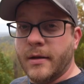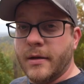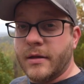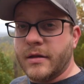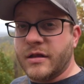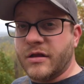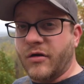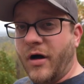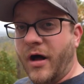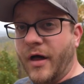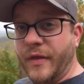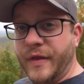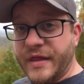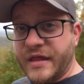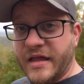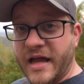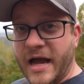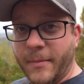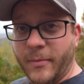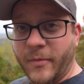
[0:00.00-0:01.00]
So all this
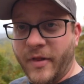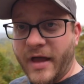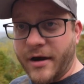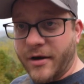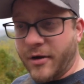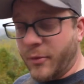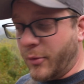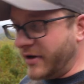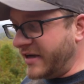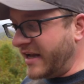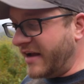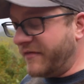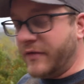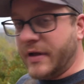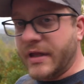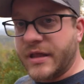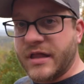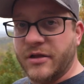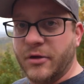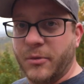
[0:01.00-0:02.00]
time later, we're
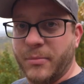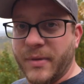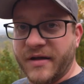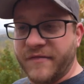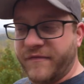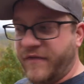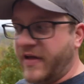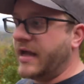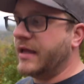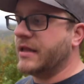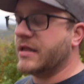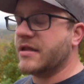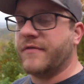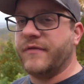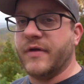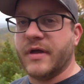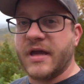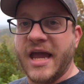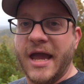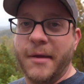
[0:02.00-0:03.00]
definitely still big fans of
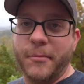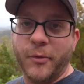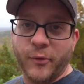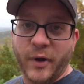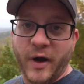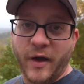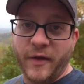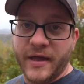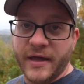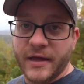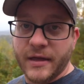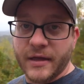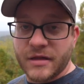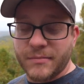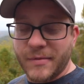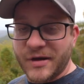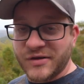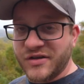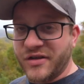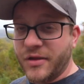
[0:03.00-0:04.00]
the cable railing,
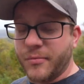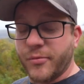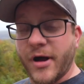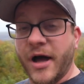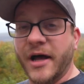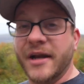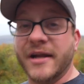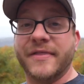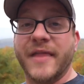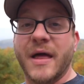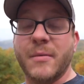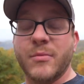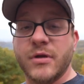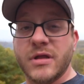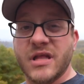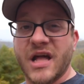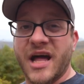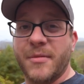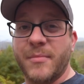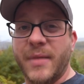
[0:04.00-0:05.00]
especially the product that
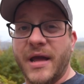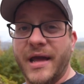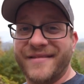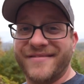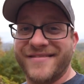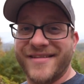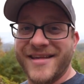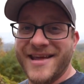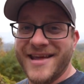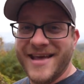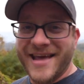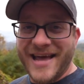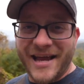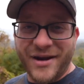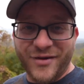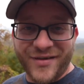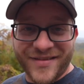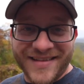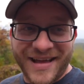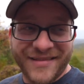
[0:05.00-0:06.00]
Muzata makes. I
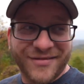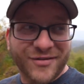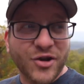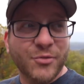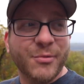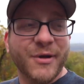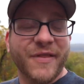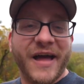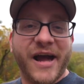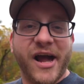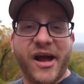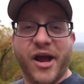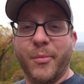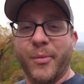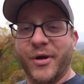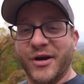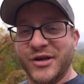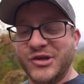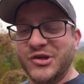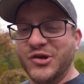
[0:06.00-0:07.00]
know it sounds a little bit like a
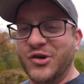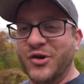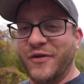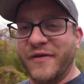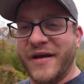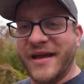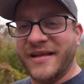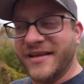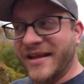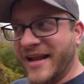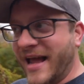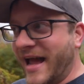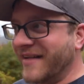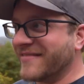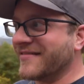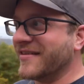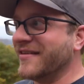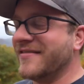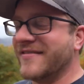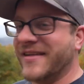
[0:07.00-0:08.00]
commercial, and they did
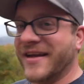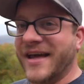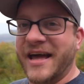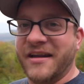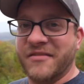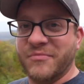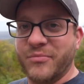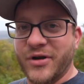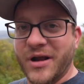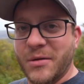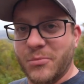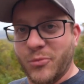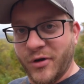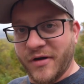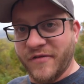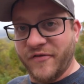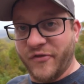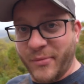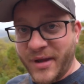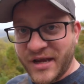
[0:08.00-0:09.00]
ask us to kind of put up more
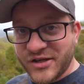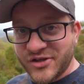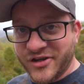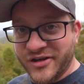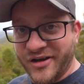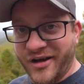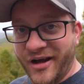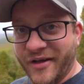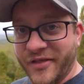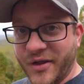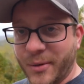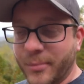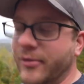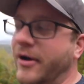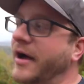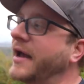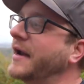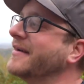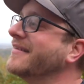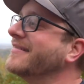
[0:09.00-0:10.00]
information on their
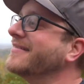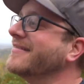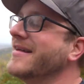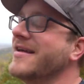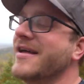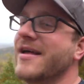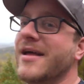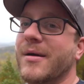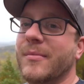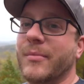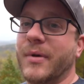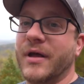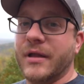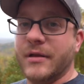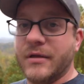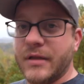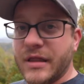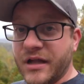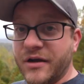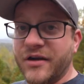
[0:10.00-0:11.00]
products, but
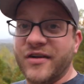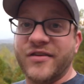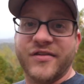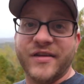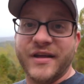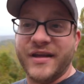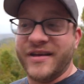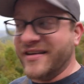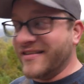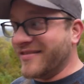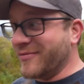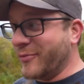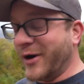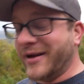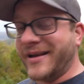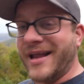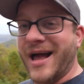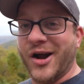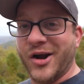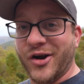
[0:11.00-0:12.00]
seriously, it's
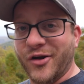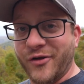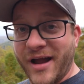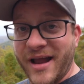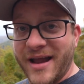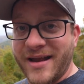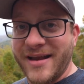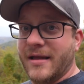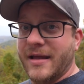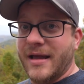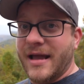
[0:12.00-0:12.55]
worked out great.